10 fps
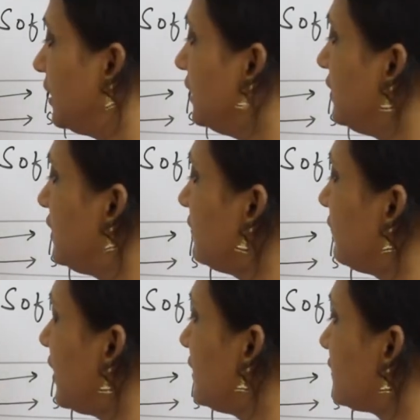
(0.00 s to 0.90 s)
Lithium
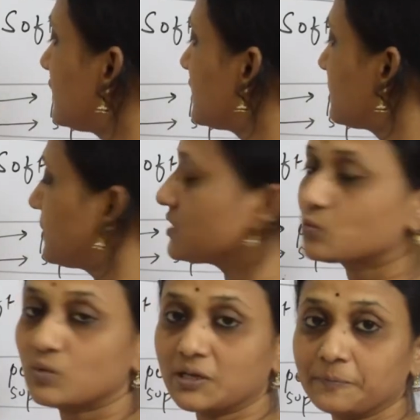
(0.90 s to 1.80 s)
valency is
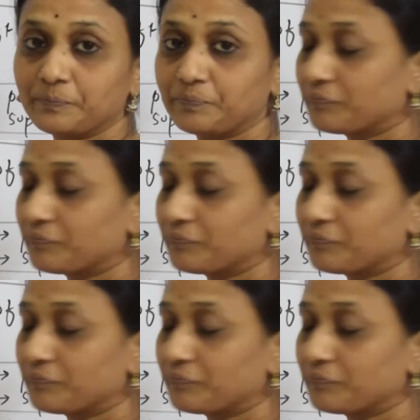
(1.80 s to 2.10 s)
plus one.